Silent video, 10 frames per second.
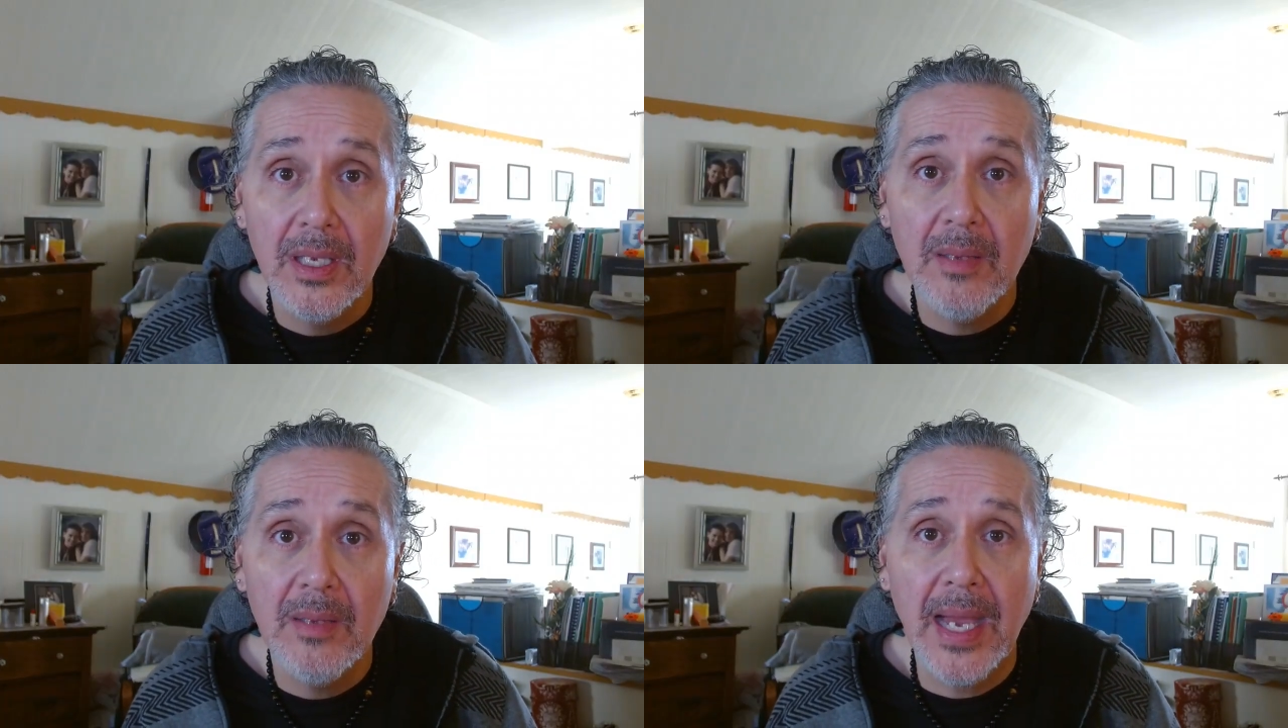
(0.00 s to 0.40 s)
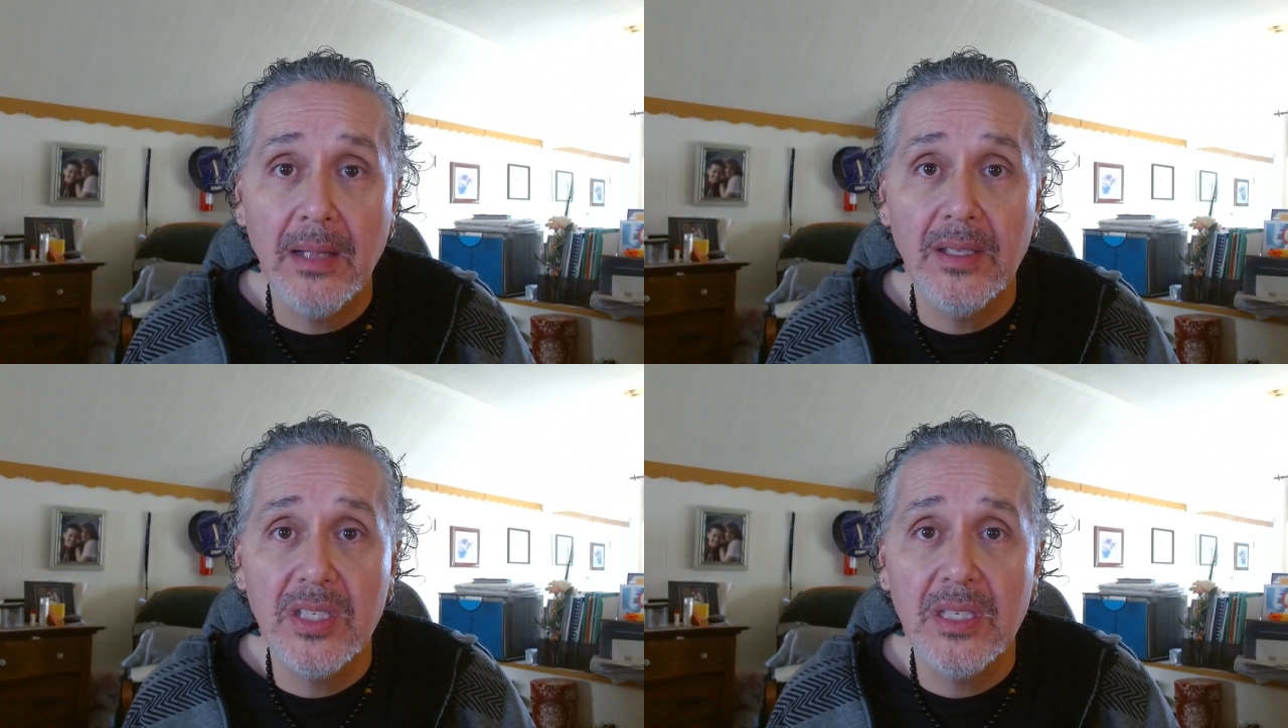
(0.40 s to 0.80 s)

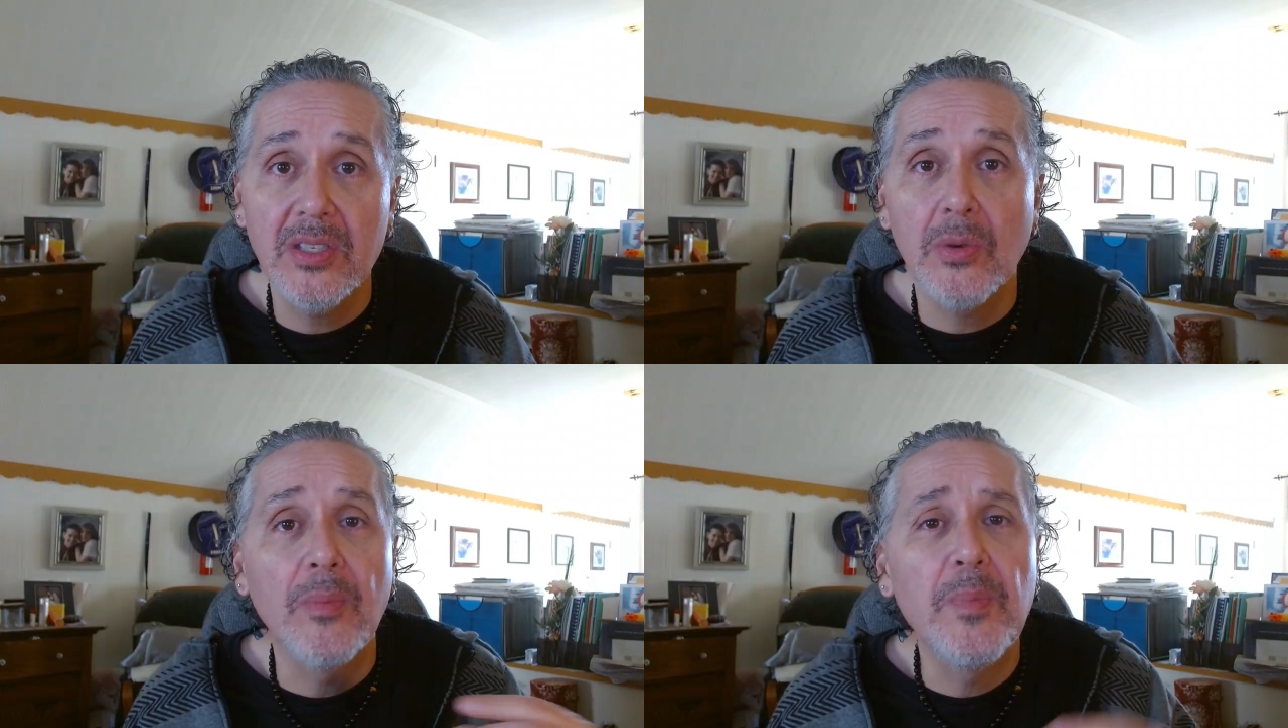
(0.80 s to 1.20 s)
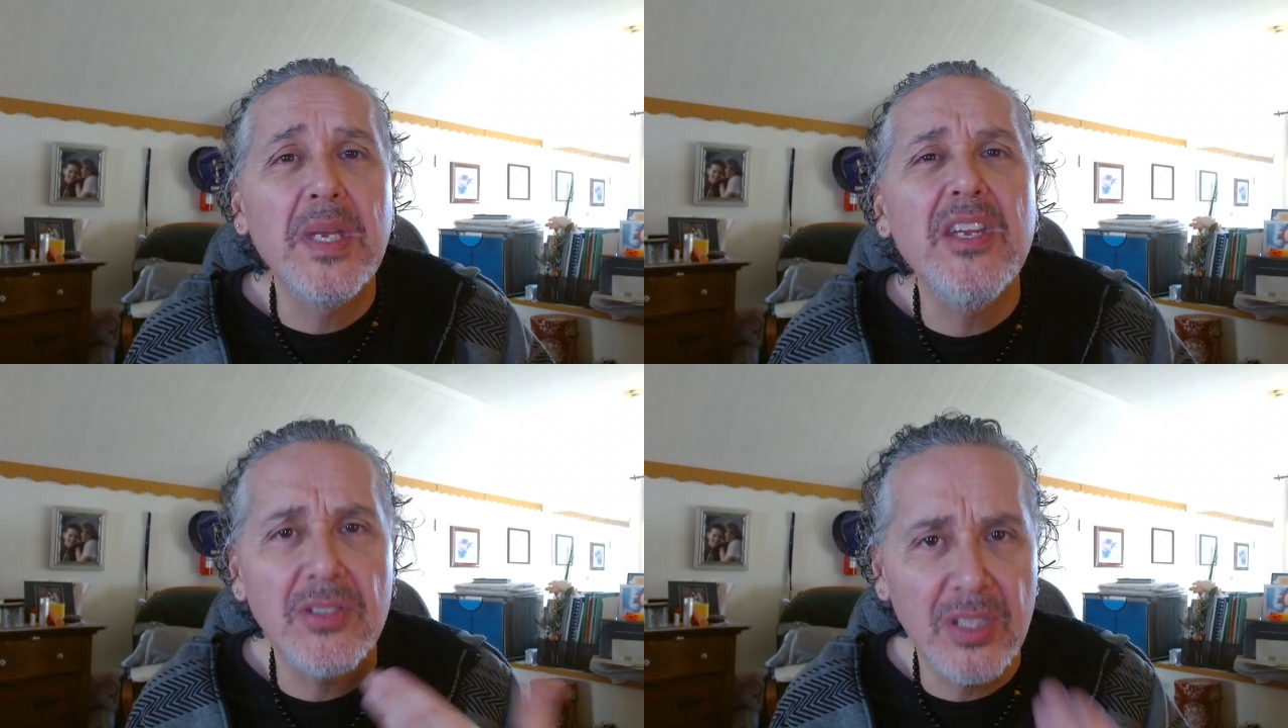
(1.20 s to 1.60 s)
imbalances, or
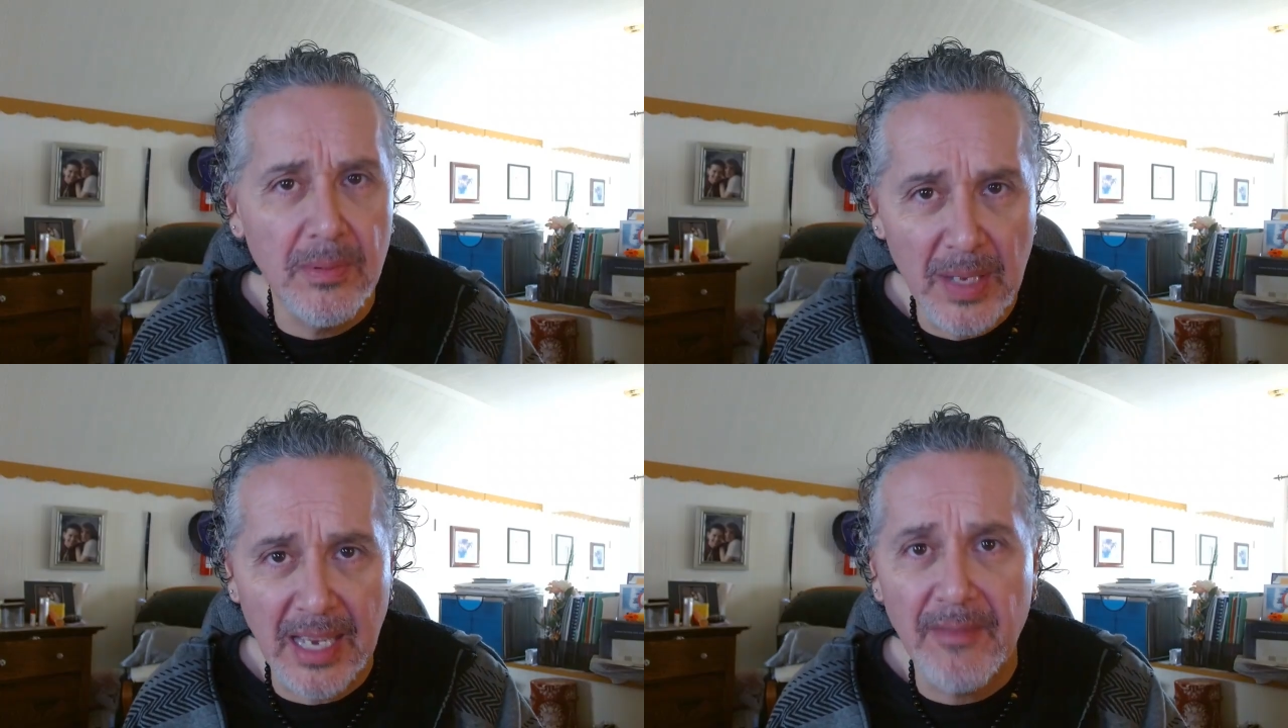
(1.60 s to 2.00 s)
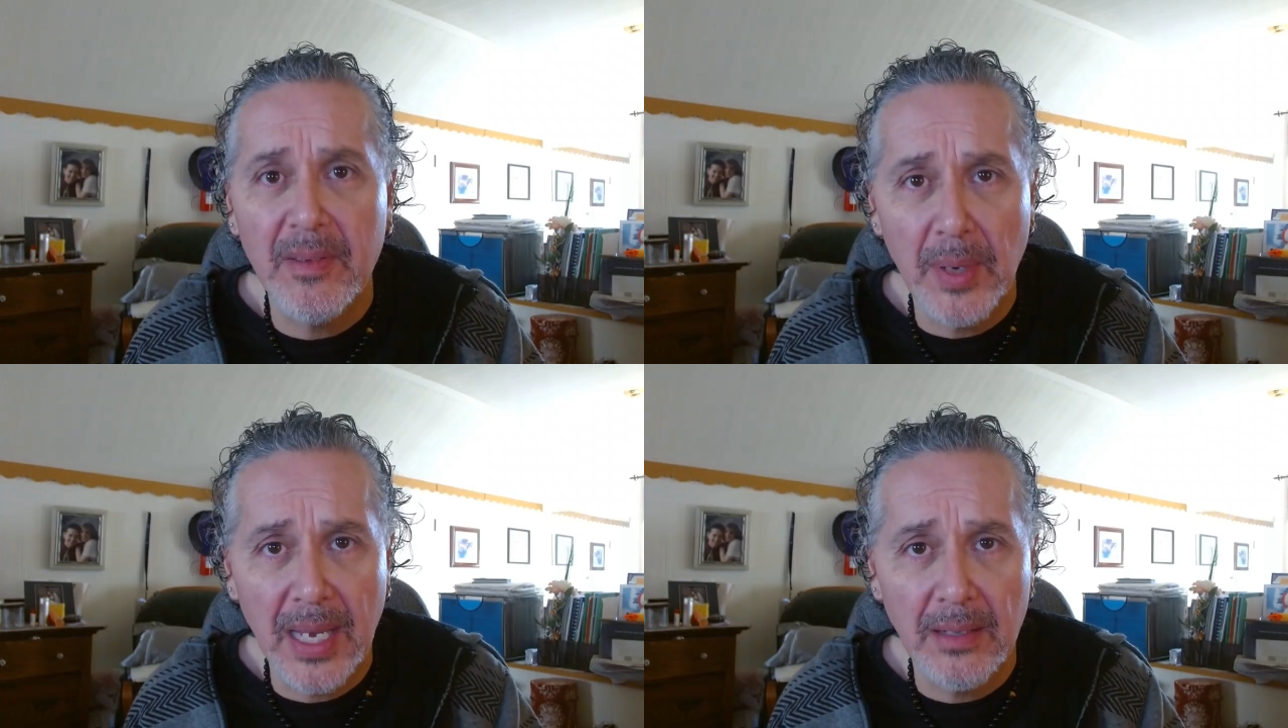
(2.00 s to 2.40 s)
appears to have
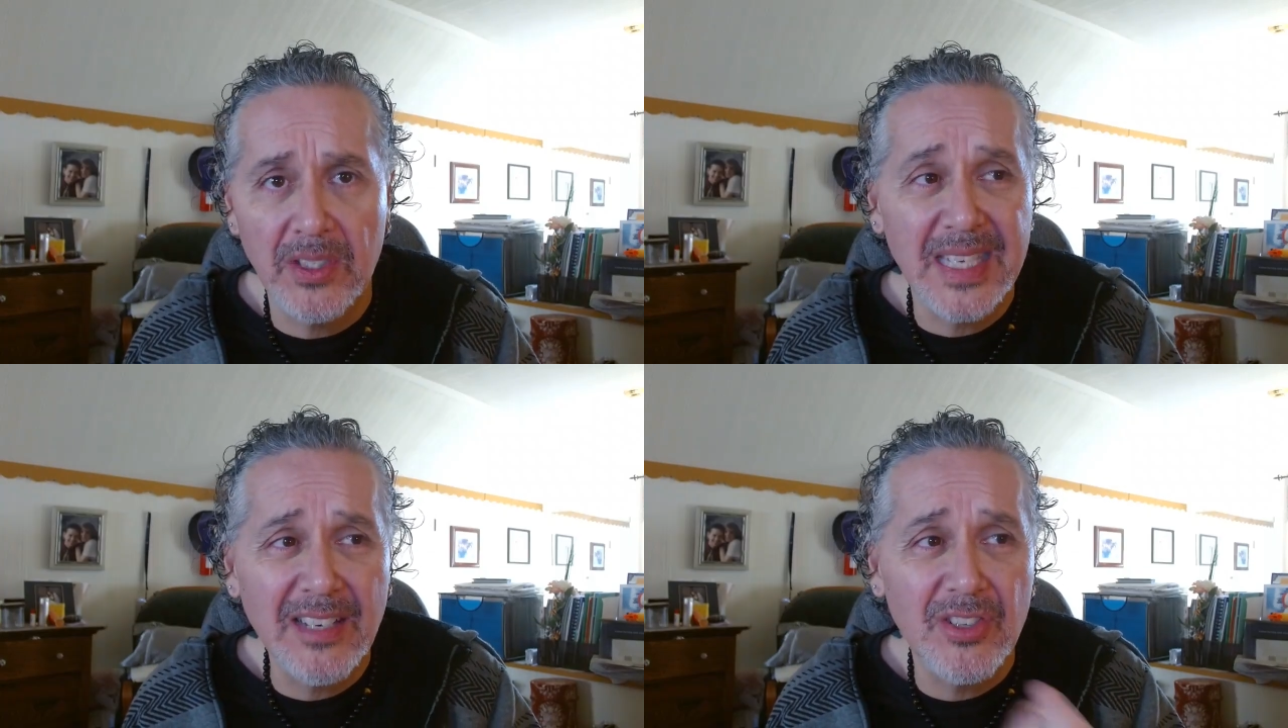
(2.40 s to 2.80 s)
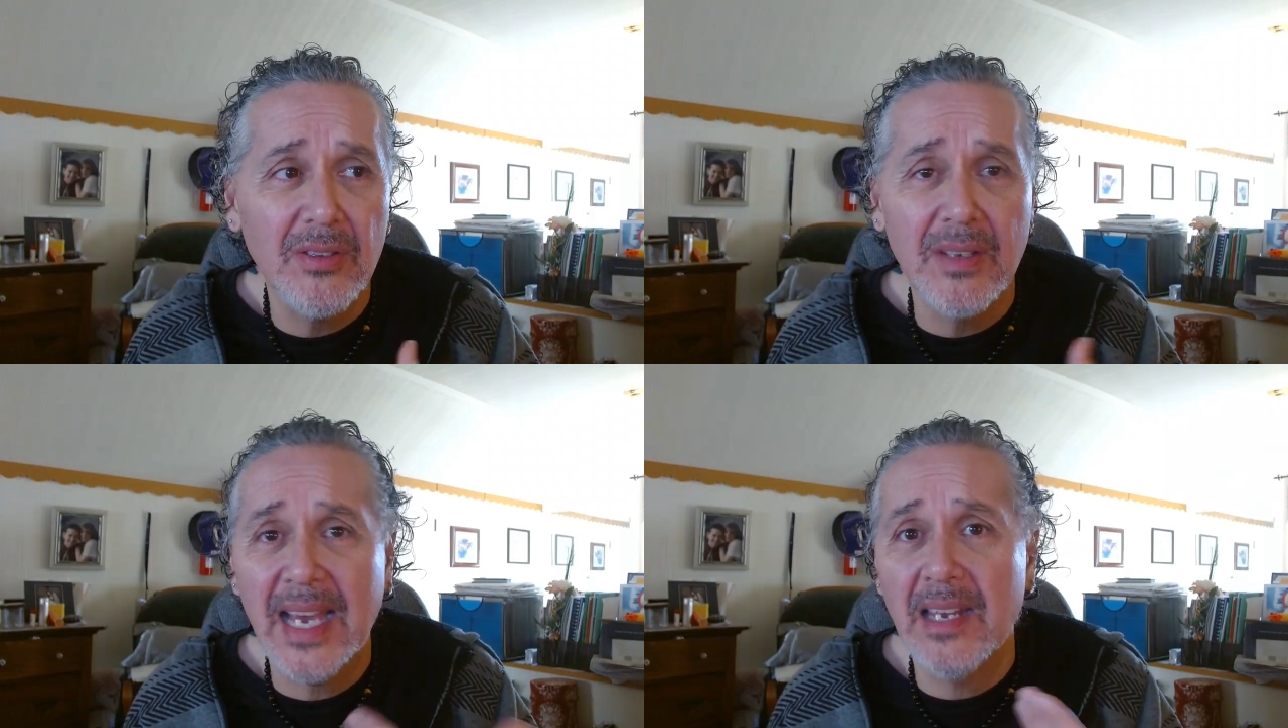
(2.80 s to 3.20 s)
imbalances. Actually,
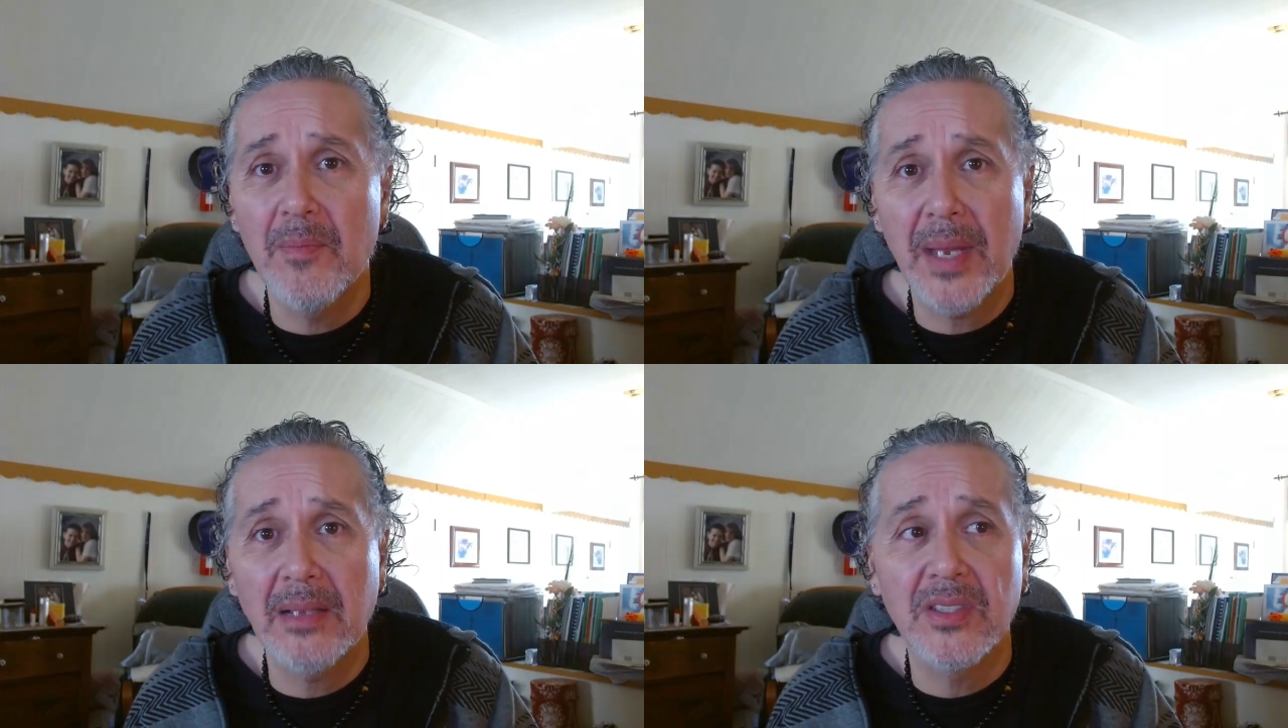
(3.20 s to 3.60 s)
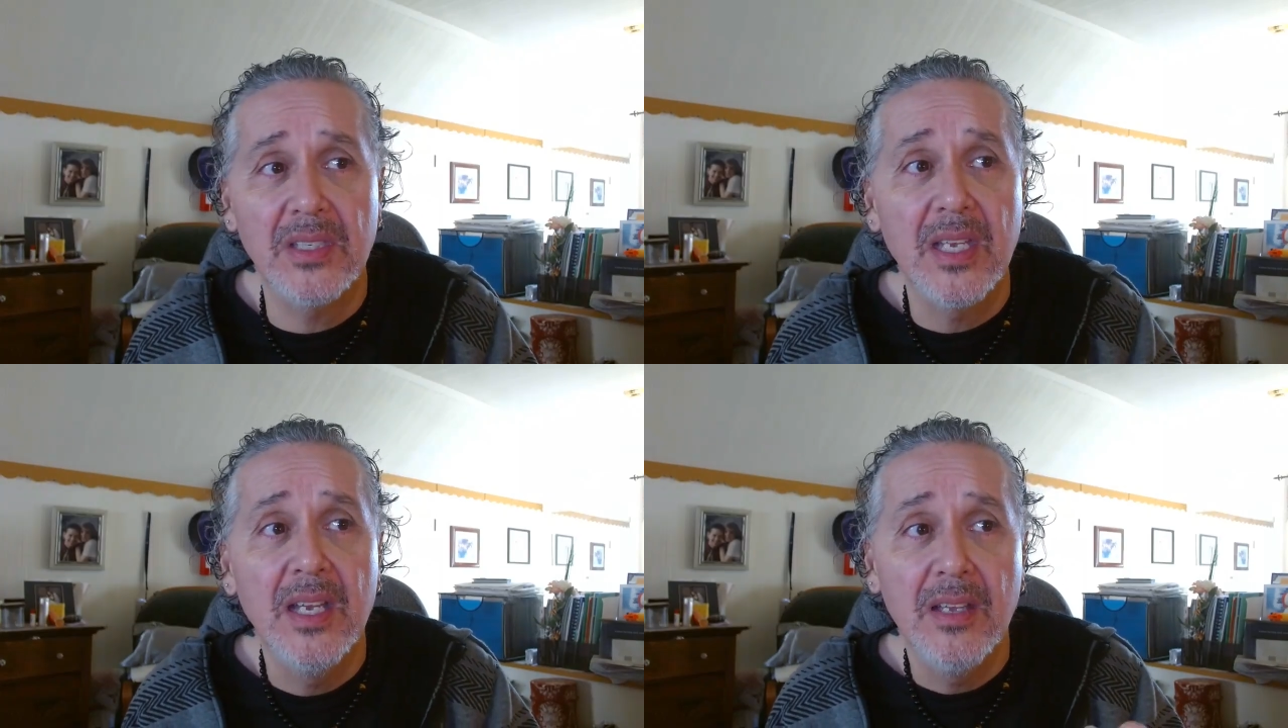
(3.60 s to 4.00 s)
they're not imbalances.